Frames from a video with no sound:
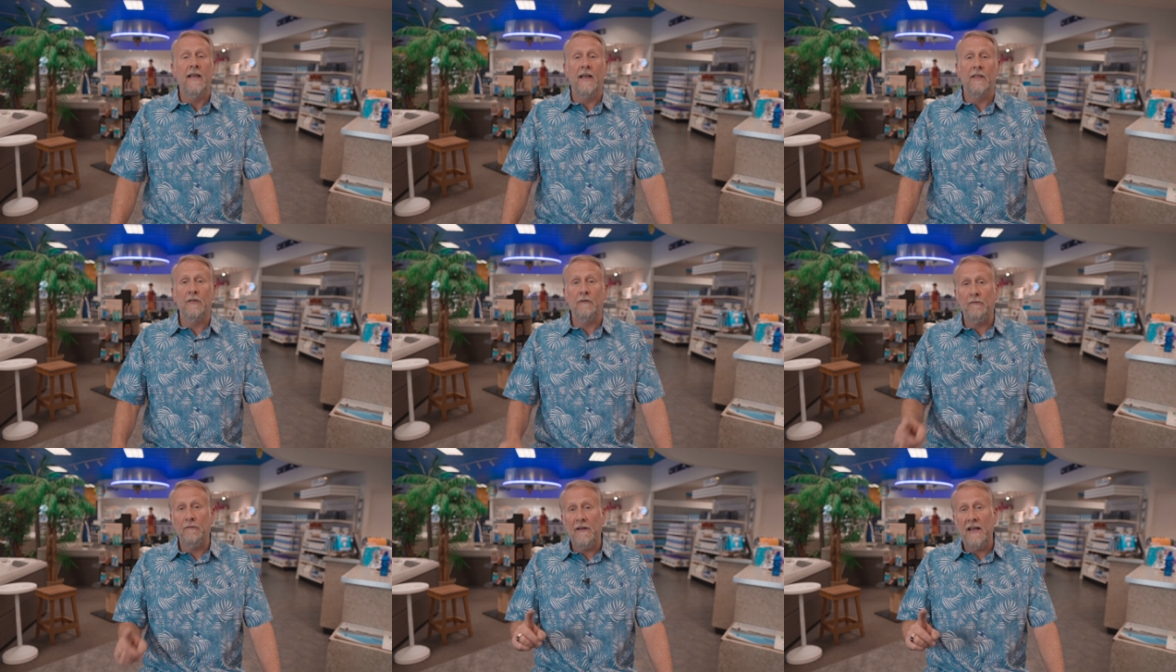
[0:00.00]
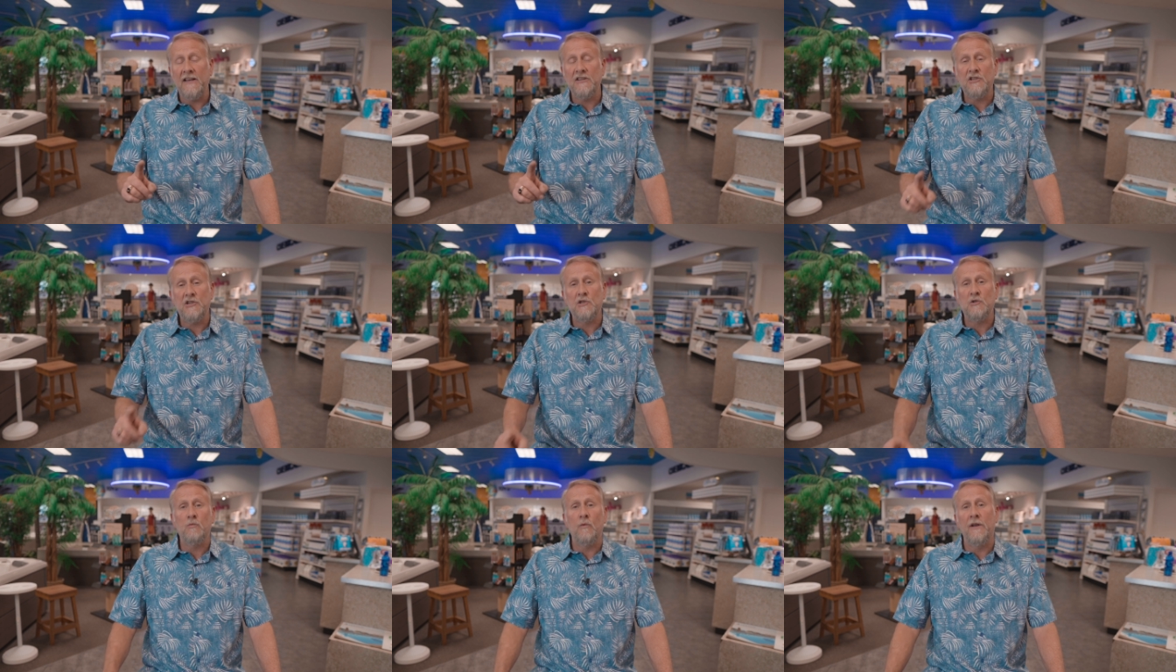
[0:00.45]
And the
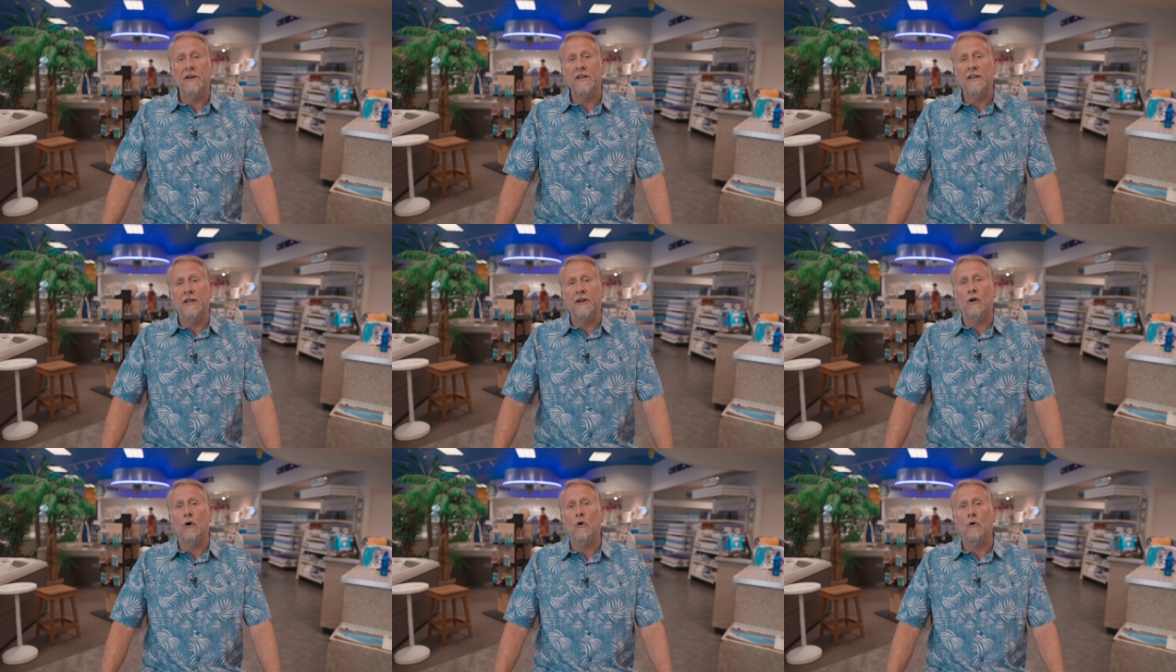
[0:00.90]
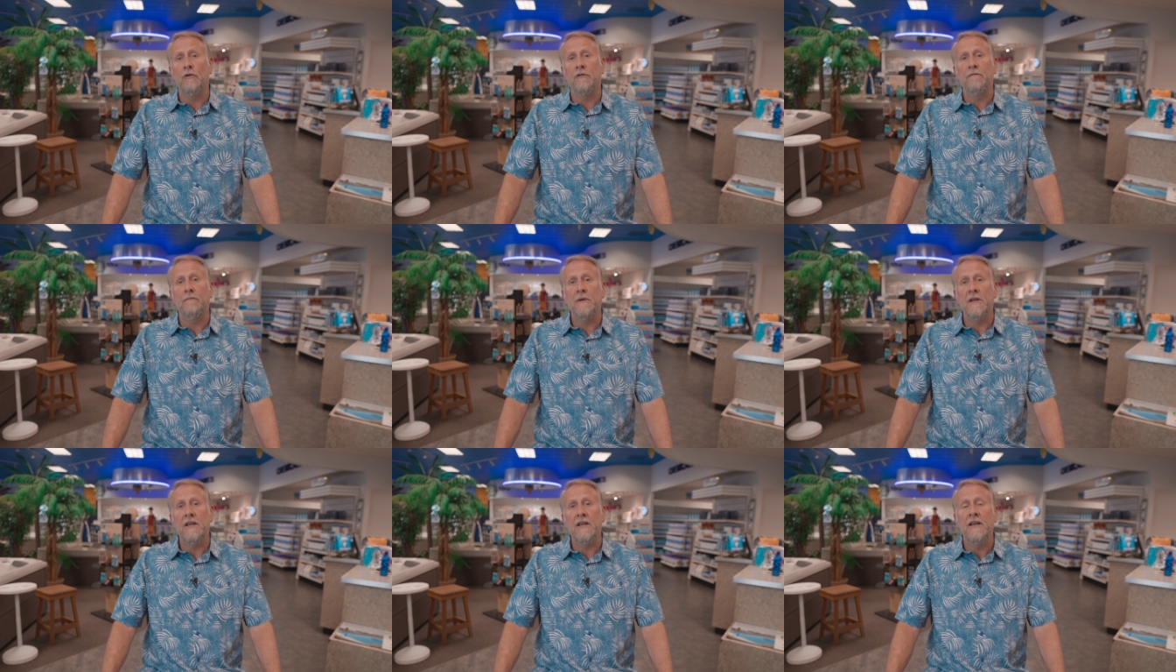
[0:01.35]
fastest way to get a hold
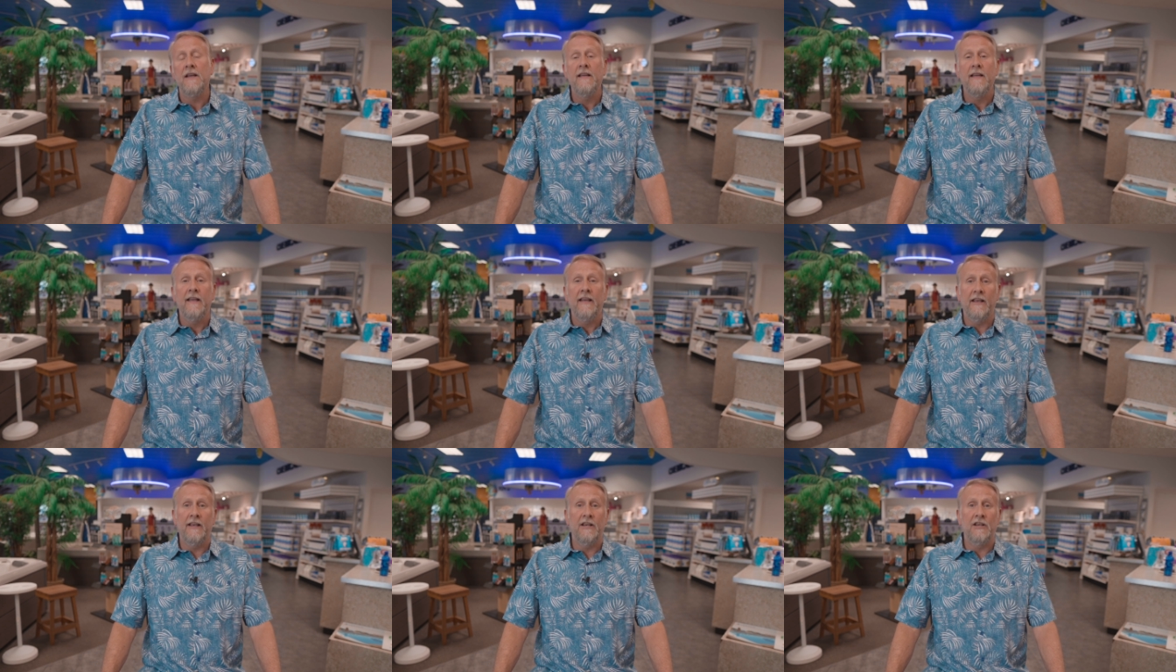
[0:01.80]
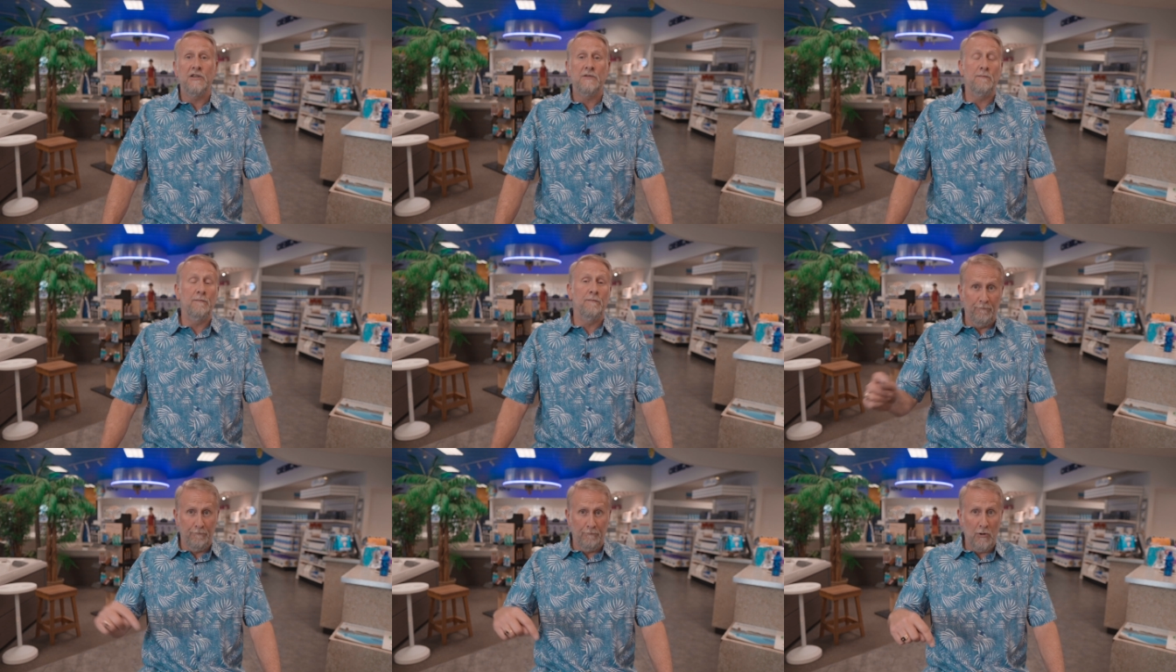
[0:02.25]
of me is
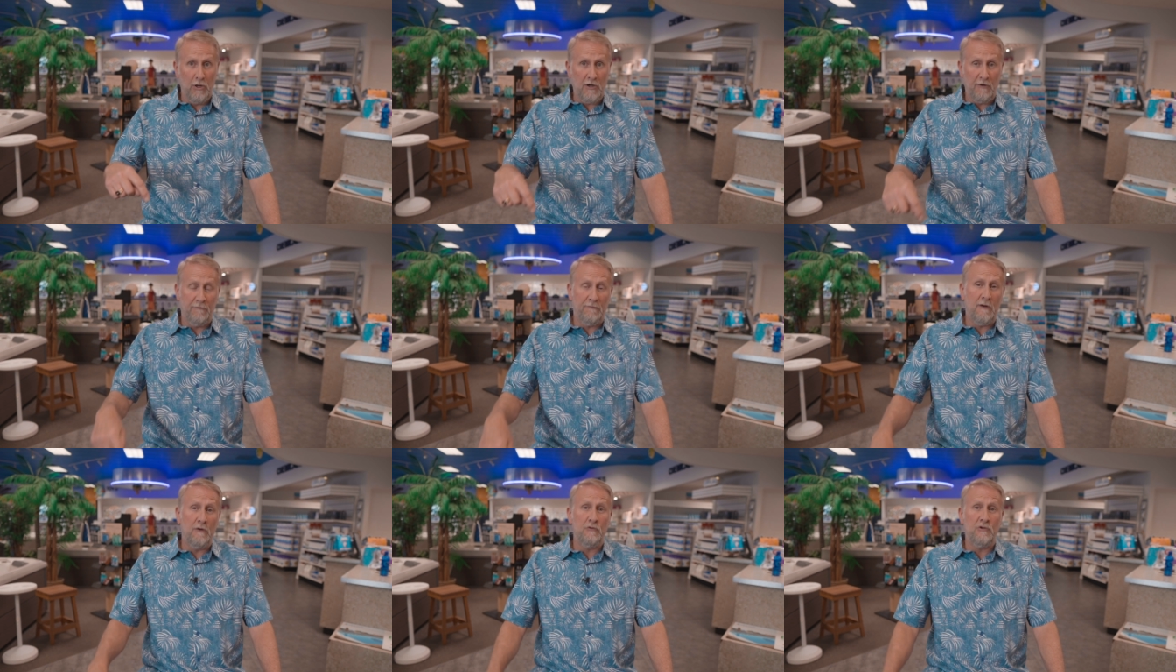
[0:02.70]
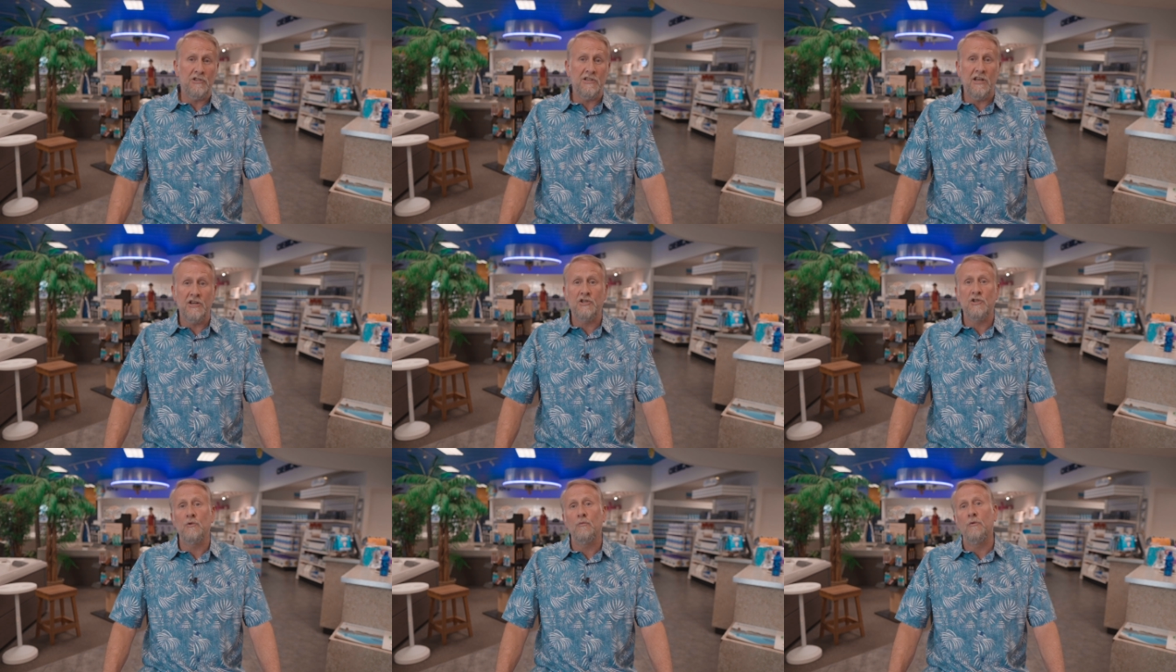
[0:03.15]
book a phone
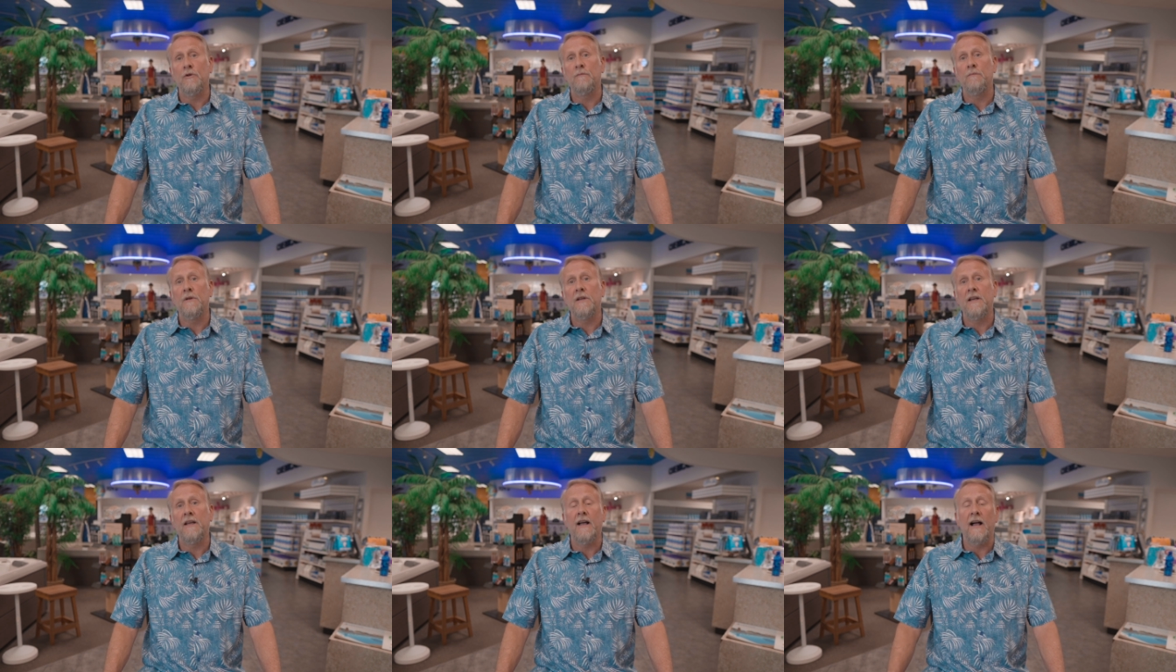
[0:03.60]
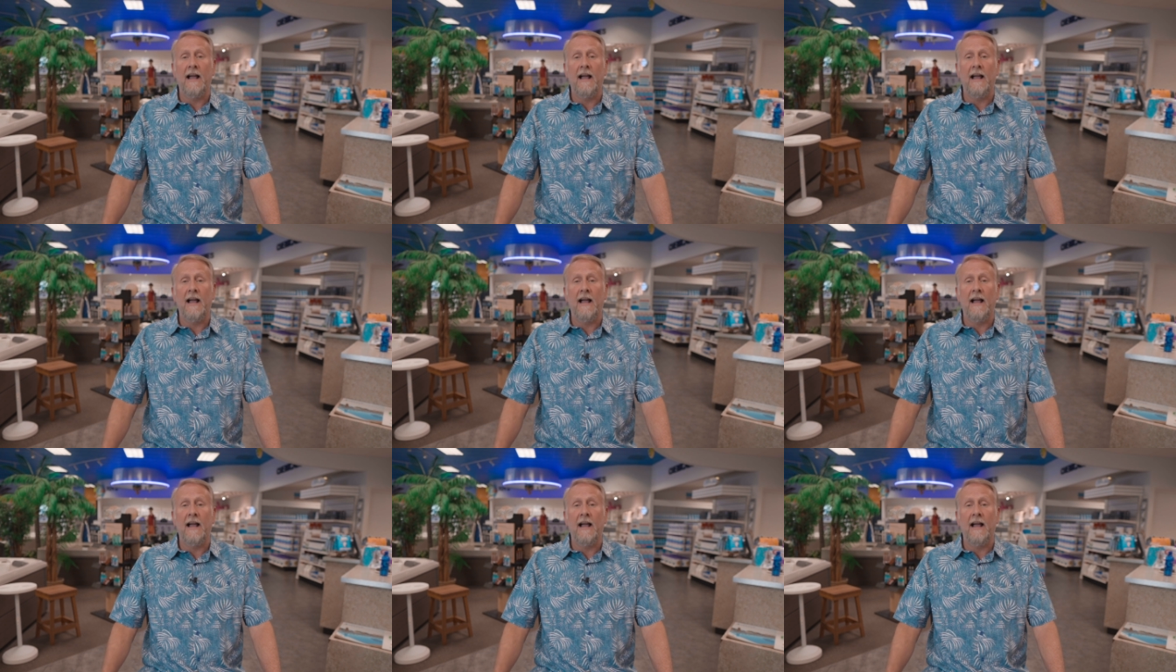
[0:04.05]
session with me.